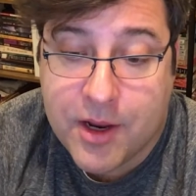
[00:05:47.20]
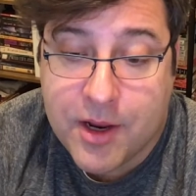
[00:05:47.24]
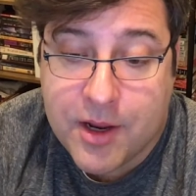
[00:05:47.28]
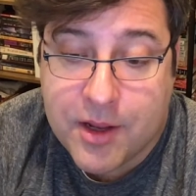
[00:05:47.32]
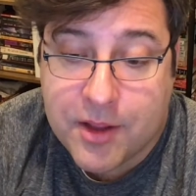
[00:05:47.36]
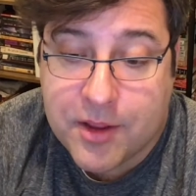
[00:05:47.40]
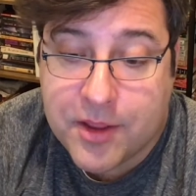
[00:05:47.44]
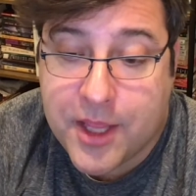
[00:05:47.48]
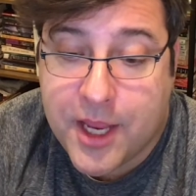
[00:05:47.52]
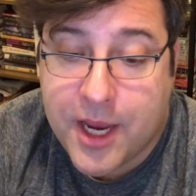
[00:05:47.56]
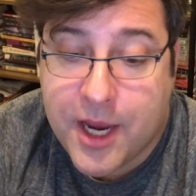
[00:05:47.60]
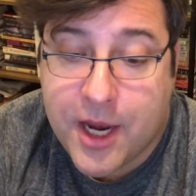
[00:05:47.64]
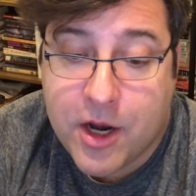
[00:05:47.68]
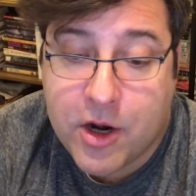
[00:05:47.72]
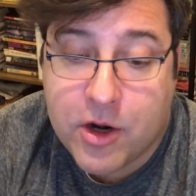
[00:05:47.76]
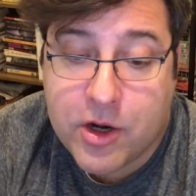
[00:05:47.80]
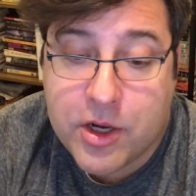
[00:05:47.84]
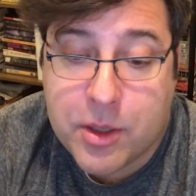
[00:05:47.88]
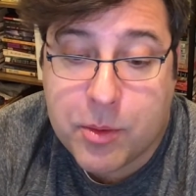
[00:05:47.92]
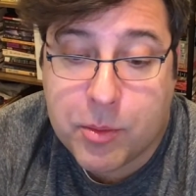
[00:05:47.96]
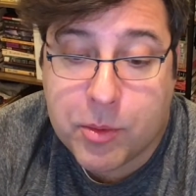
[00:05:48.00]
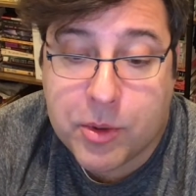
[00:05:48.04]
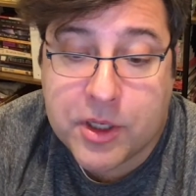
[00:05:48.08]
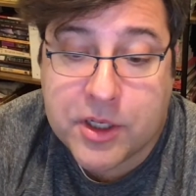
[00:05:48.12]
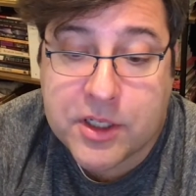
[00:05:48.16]
There he
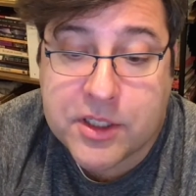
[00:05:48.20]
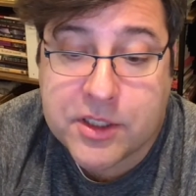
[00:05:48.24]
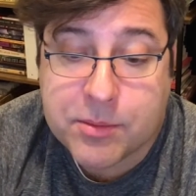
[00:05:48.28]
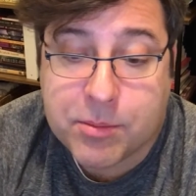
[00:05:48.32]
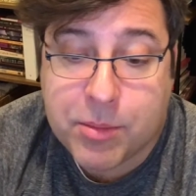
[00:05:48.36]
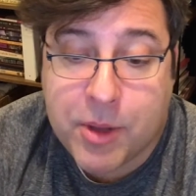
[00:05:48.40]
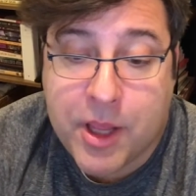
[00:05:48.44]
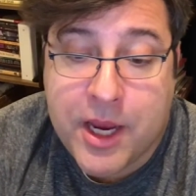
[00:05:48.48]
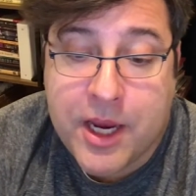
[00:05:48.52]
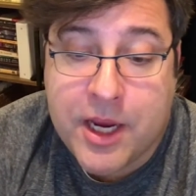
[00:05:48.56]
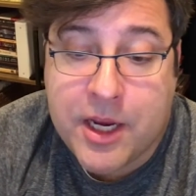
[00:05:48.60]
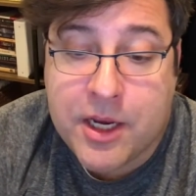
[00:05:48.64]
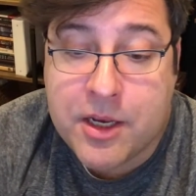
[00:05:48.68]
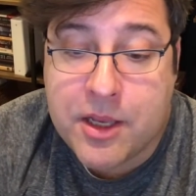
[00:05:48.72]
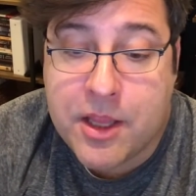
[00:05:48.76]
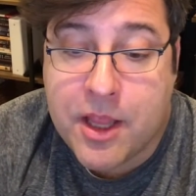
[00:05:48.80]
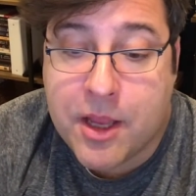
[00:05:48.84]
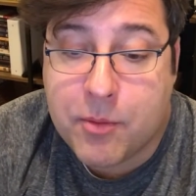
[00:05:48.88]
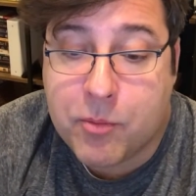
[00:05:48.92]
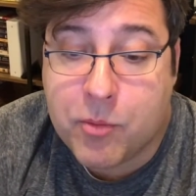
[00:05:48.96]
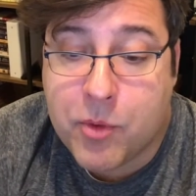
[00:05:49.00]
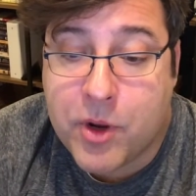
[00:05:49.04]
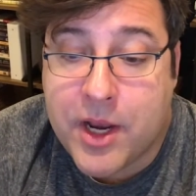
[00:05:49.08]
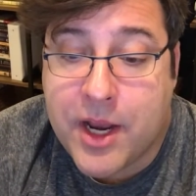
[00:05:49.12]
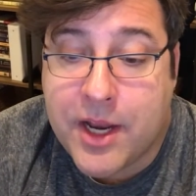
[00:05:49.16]
would explain
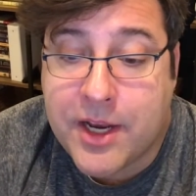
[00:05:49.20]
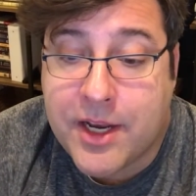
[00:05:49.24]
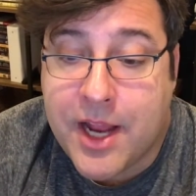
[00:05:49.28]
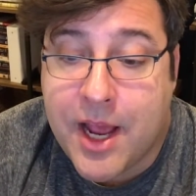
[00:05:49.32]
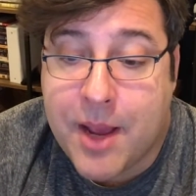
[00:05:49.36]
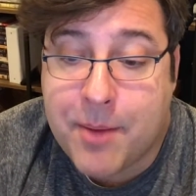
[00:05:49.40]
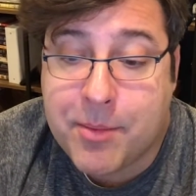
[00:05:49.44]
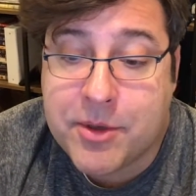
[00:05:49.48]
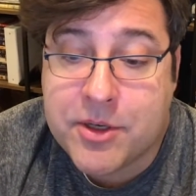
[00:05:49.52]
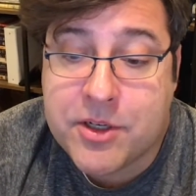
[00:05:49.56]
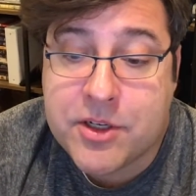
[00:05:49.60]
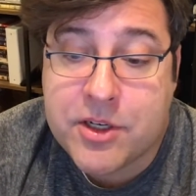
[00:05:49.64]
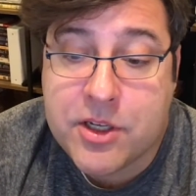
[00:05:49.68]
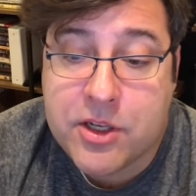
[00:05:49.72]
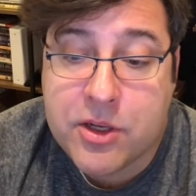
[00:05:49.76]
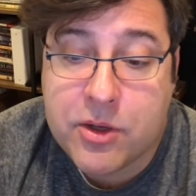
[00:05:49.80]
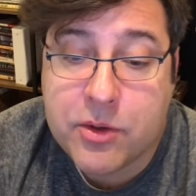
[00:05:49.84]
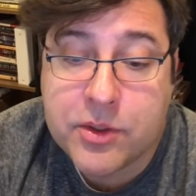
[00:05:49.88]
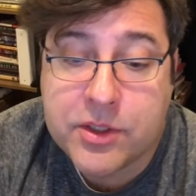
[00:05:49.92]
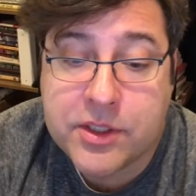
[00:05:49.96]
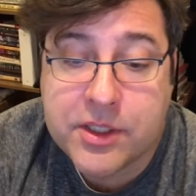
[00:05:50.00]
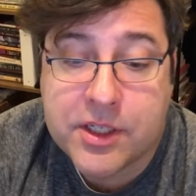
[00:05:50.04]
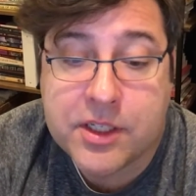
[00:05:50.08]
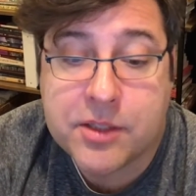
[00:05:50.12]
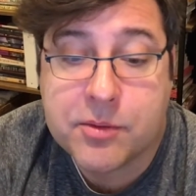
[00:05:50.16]
that what had happened to
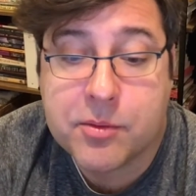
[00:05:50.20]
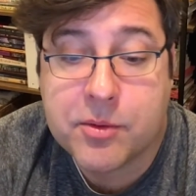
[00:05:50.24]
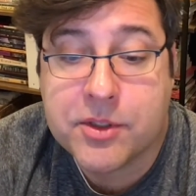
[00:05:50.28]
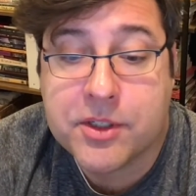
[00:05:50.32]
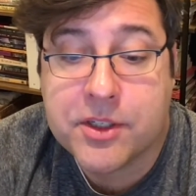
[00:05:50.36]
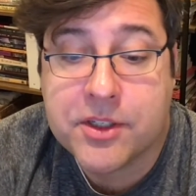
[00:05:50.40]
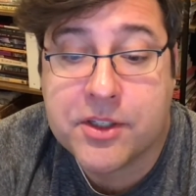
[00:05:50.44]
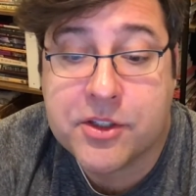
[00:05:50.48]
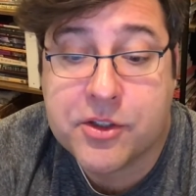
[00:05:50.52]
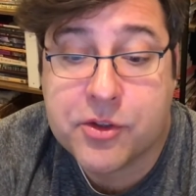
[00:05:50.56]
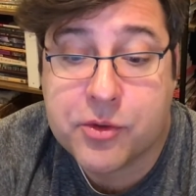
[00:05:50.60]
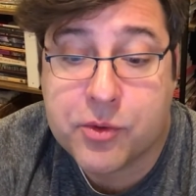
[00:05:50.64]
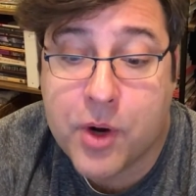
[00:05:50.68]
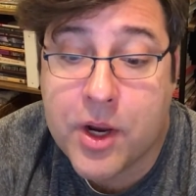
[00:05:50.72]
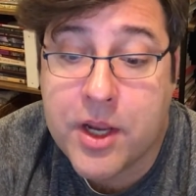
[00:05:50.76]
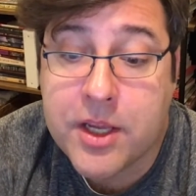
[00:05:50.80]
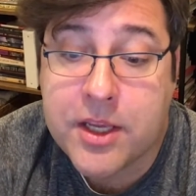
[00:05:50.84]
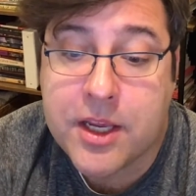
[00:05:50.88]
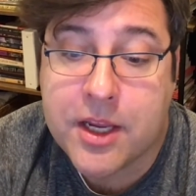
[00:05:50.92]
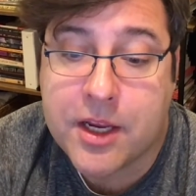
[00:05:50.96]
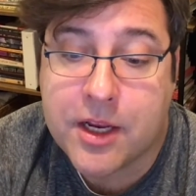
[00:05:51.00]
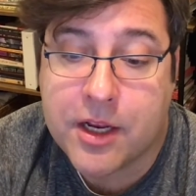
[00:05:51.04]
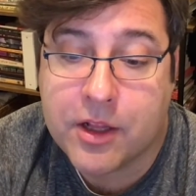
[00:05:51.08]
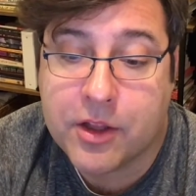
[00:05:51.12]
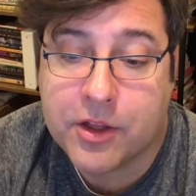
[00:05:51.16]
Eustace was a
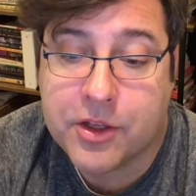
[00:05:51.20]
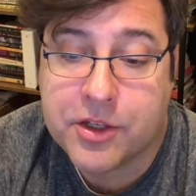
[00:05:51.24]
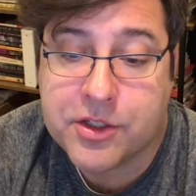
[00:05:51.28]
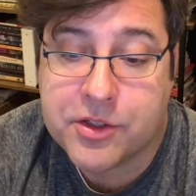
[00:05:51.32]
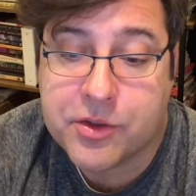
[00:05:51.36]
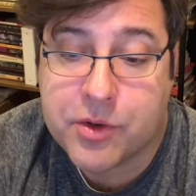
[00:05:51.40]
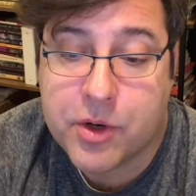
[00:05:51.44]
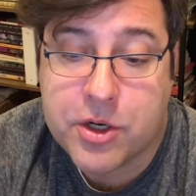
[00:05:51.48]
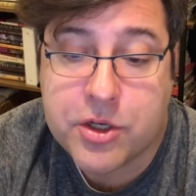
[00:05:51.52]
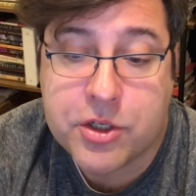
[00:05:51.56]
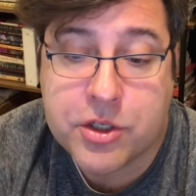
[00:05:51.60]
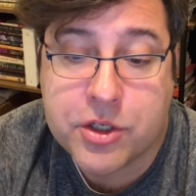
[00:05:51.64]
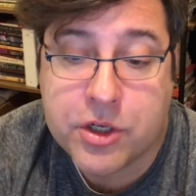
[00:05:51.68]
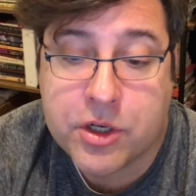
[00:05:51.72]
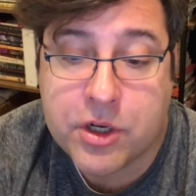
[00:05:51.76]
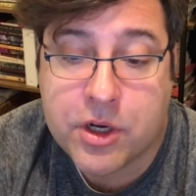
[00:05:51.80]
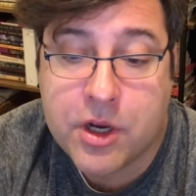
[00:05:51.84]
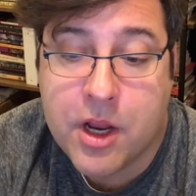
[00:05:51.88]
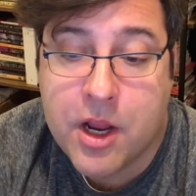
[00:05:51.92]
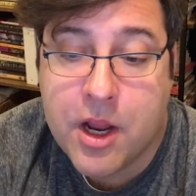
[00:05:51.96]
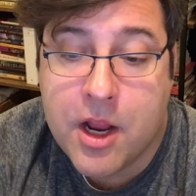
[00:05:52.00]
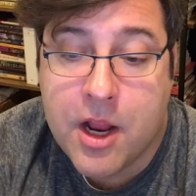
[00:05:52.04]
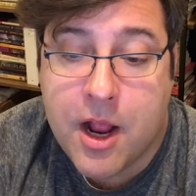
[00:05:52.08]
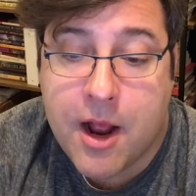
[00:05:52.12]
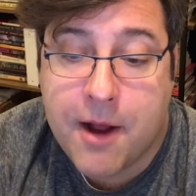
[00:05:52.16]
striking illustration
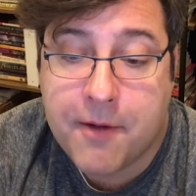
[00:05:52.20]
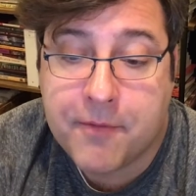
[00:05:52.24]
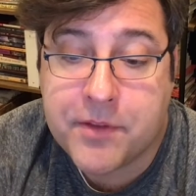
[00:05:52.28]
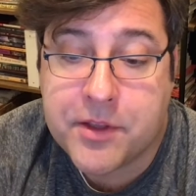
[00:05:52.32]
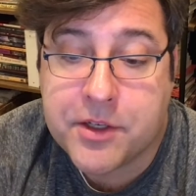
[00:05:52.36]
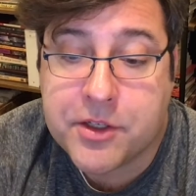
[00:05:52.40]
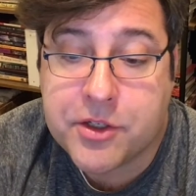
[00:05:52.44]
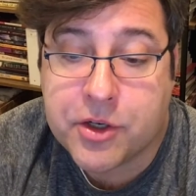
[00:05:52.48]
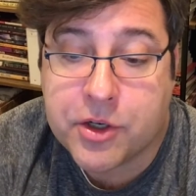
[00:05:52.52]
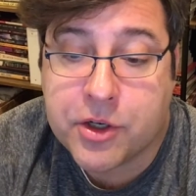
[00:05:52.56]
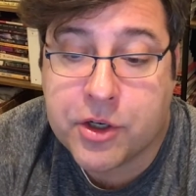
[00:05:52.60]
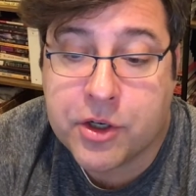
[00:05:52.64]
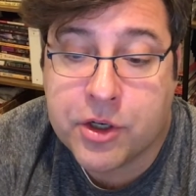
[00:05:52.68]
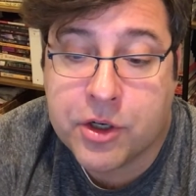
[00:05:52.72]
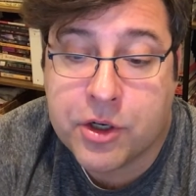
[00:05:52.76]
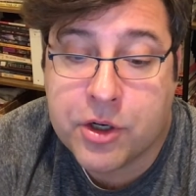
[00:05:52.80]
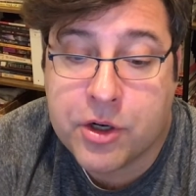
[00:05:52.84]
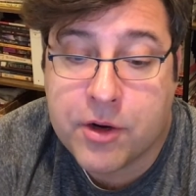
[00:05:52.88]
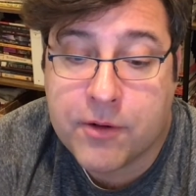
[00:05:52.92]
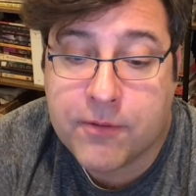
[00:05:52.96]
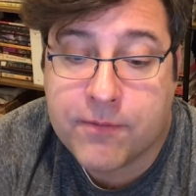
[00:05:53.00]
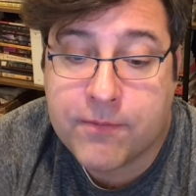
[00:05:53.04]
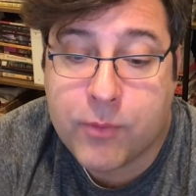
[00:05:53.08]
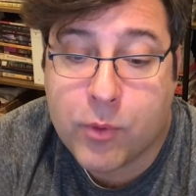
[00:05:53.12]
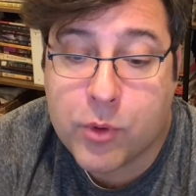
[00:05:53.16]
of the turn
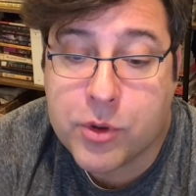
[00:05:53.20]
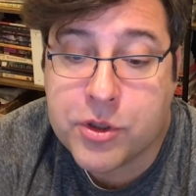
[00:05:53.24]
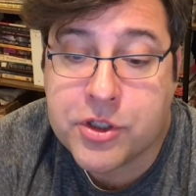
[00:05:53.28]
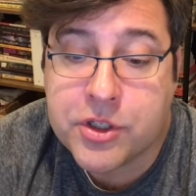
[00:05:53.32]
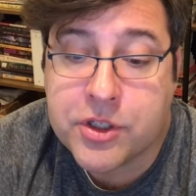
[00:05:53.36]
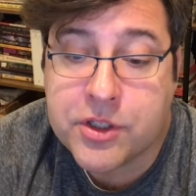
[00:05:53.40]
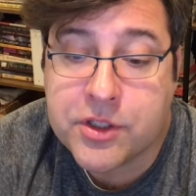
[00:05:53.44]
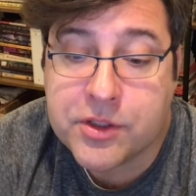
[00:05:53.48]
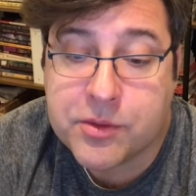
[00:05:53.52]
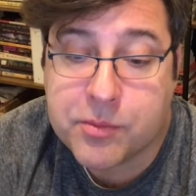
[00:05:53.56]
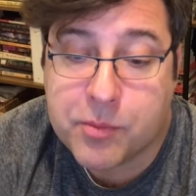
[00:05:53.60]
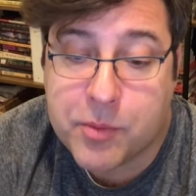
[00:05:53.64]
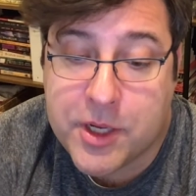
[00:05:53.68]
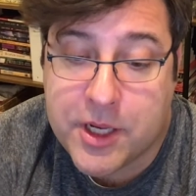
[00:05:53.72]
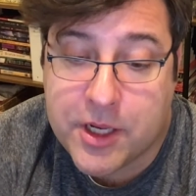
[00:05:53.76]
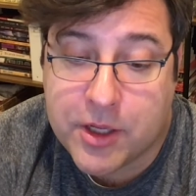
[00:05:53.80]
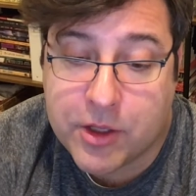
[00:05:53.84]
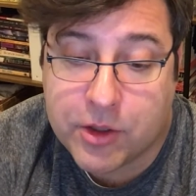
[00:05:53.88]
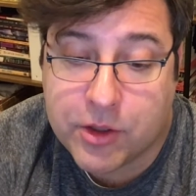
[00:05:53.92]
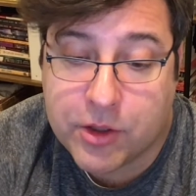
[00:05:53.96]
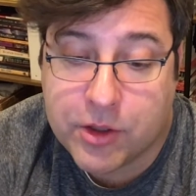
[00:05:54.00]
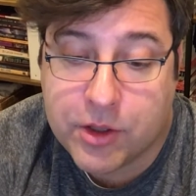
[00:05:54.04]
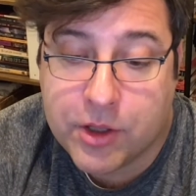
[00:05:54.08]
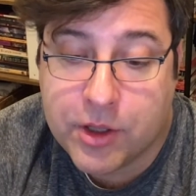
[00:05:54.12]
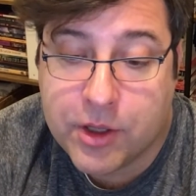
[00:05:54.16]
of fortune's
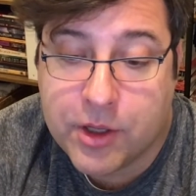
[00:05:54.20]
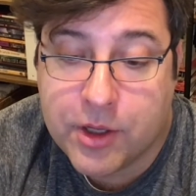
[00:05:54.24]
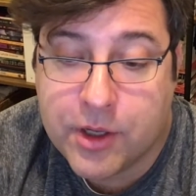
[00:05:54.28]
wheel.